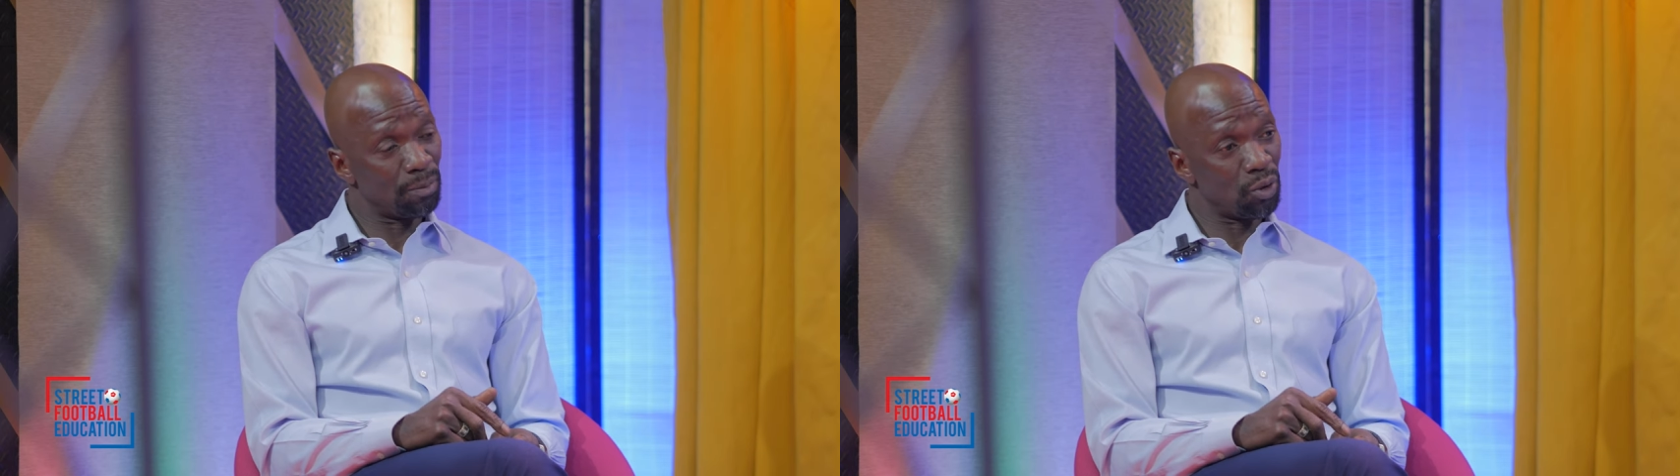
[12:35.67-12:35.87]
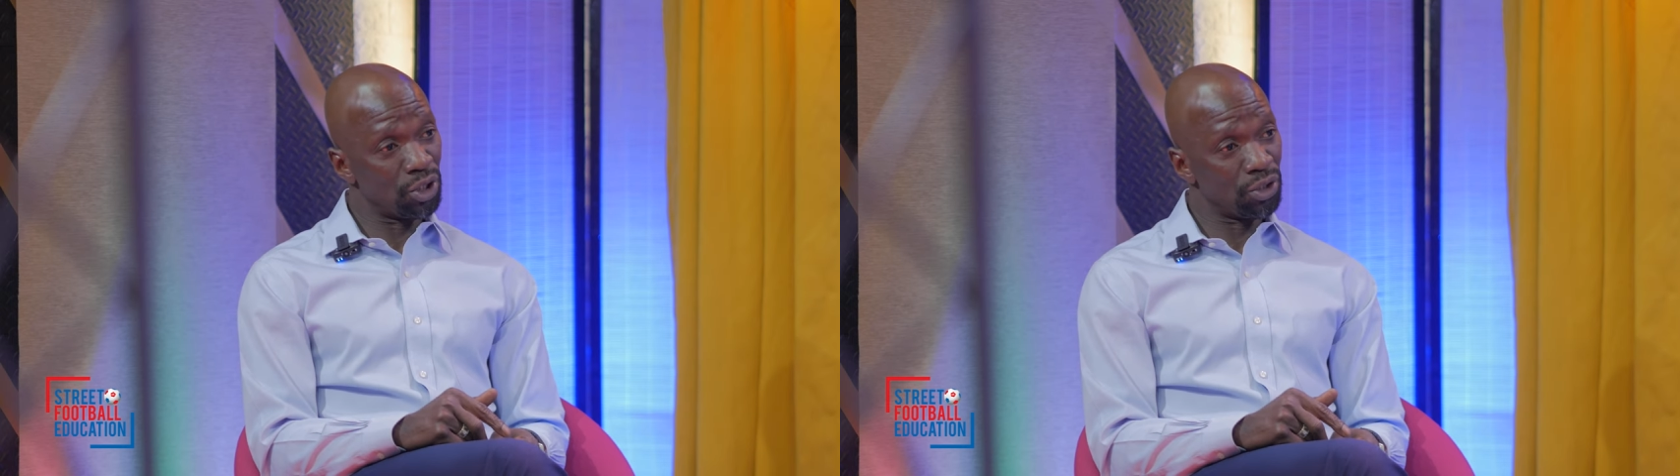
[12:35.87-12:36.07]

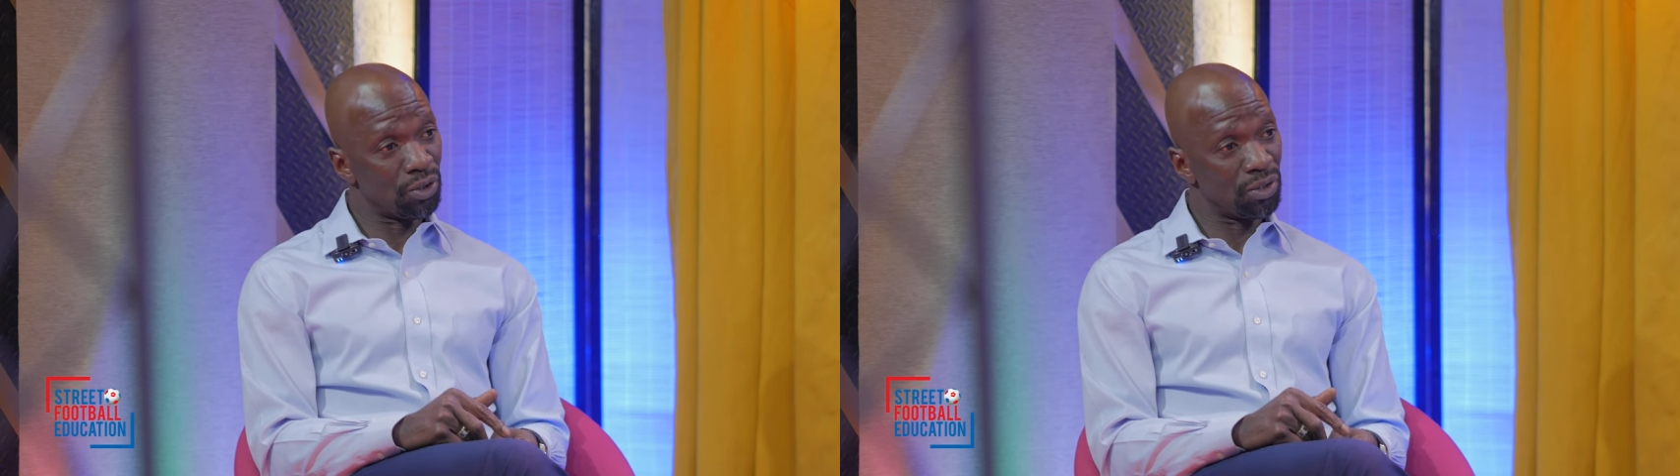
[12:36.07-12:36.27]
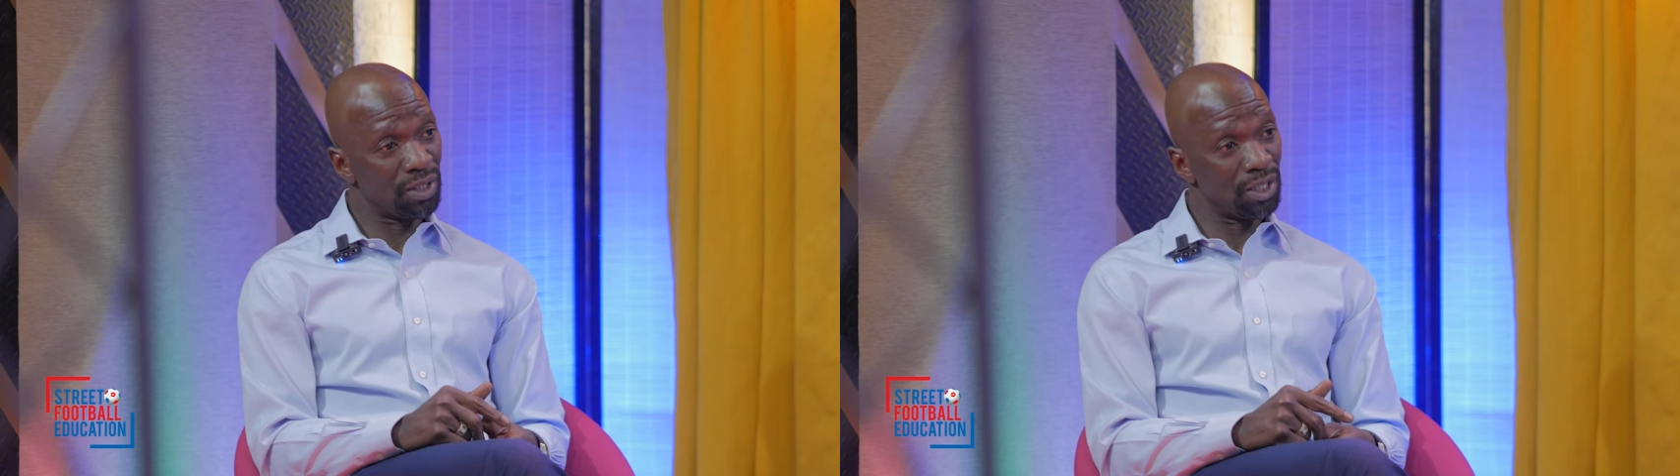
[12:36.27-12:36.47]

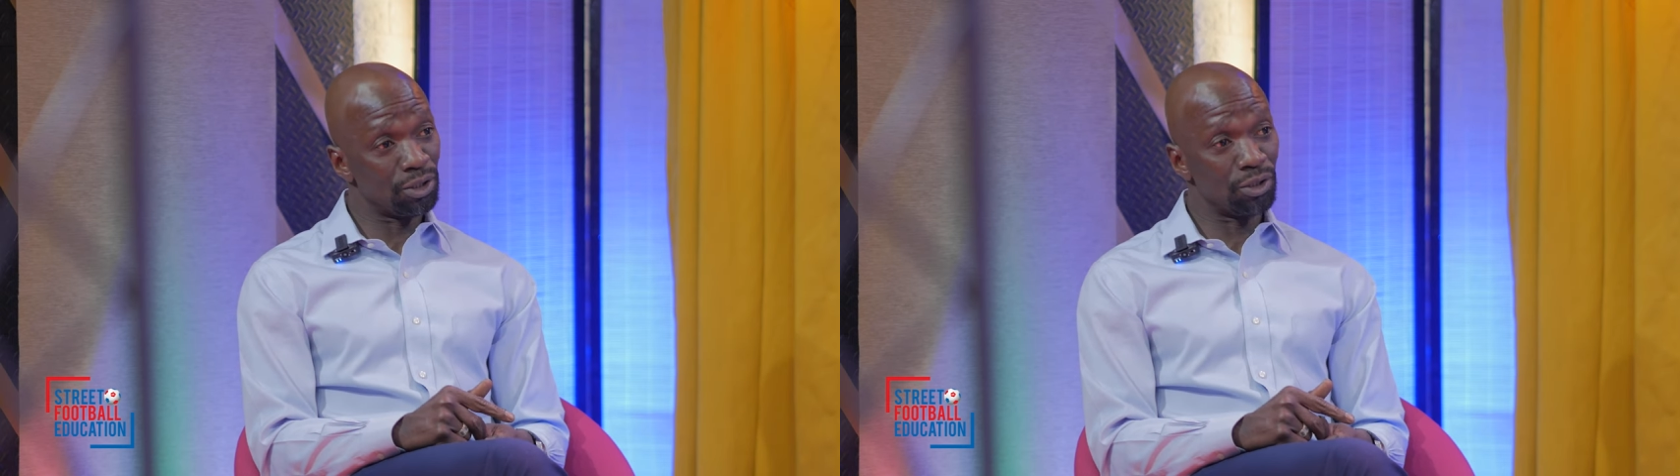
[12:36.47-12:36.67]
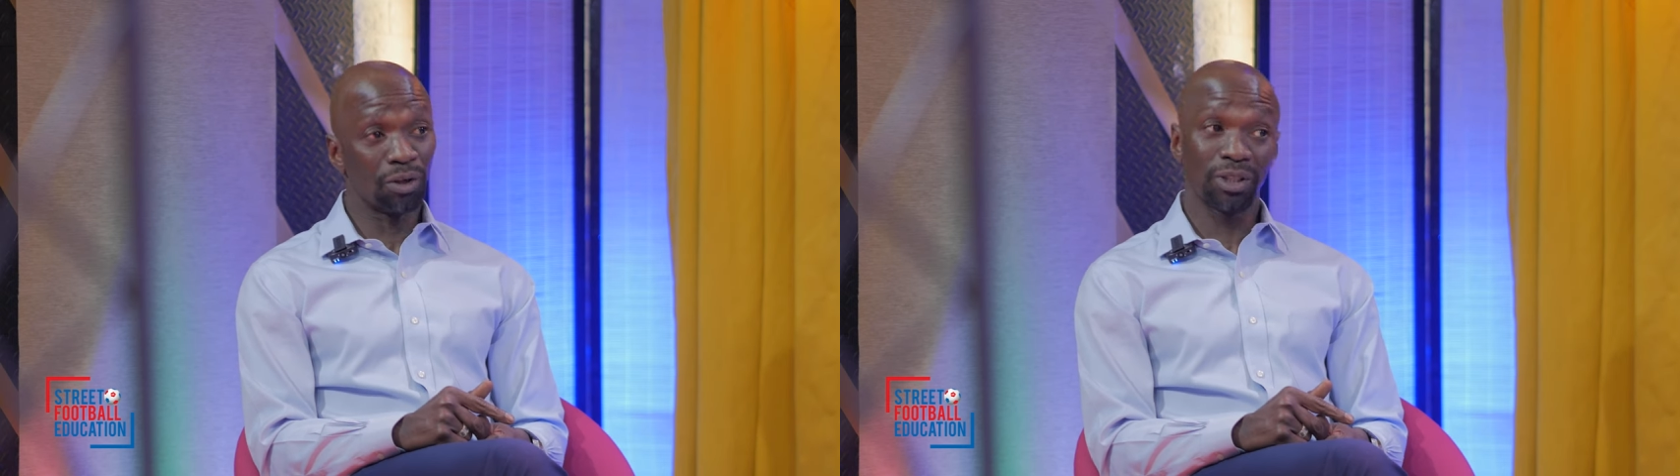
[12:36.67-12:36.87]
position.
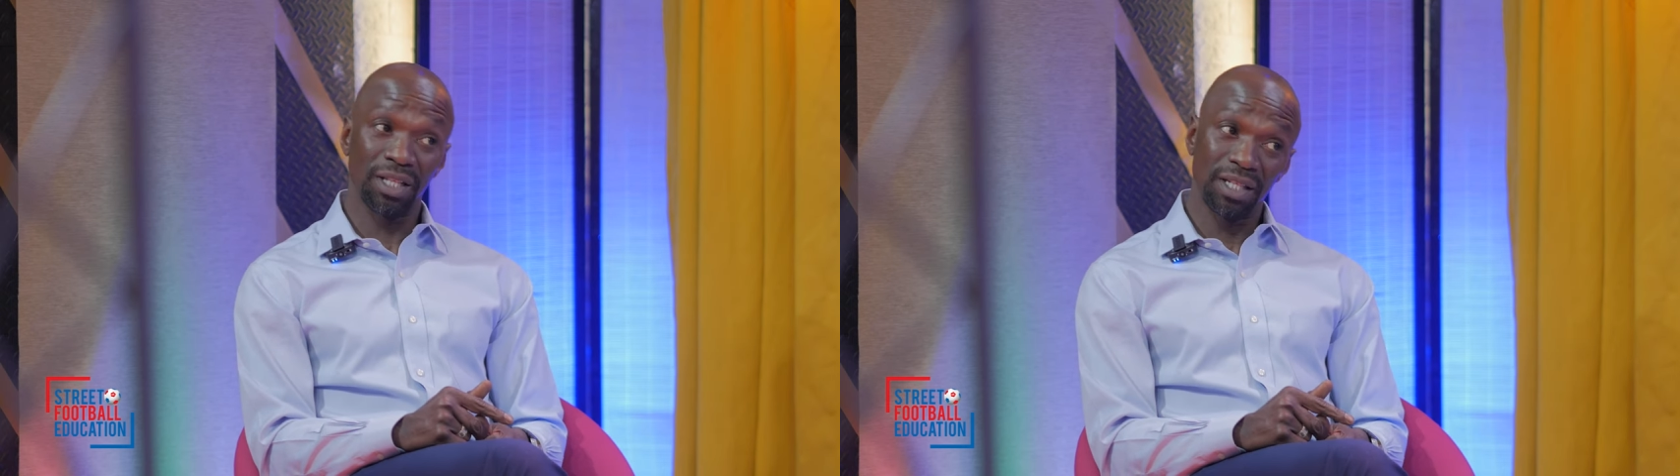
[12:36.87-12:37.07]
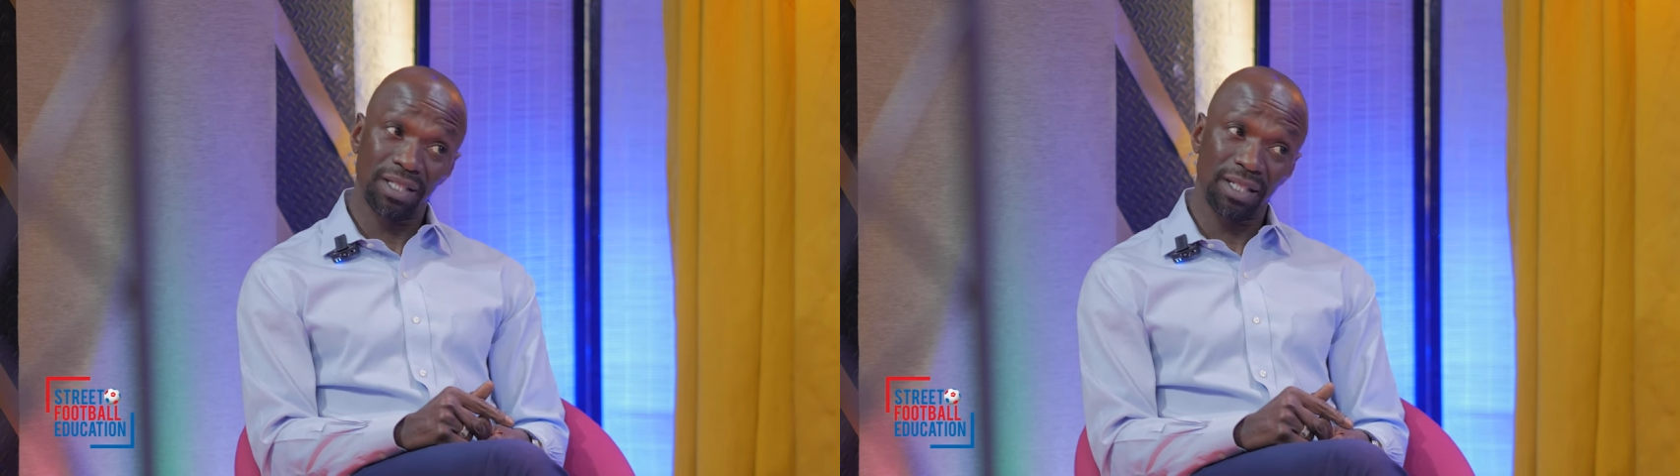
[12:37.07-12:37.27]
It's not
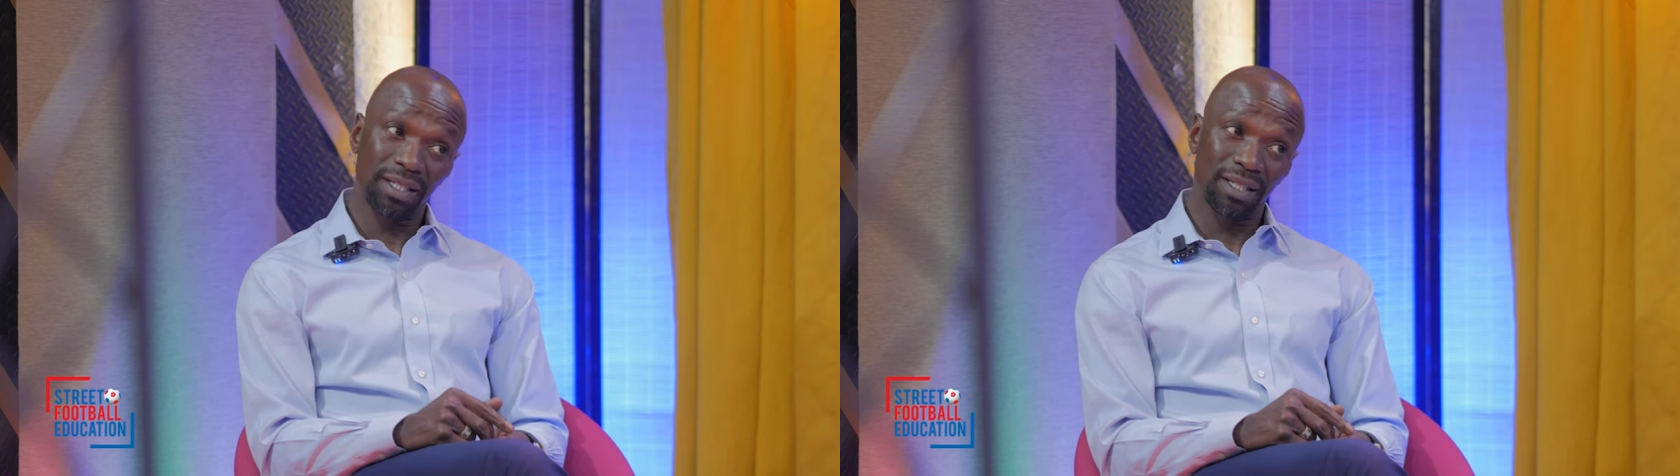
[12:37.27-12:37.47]
easy.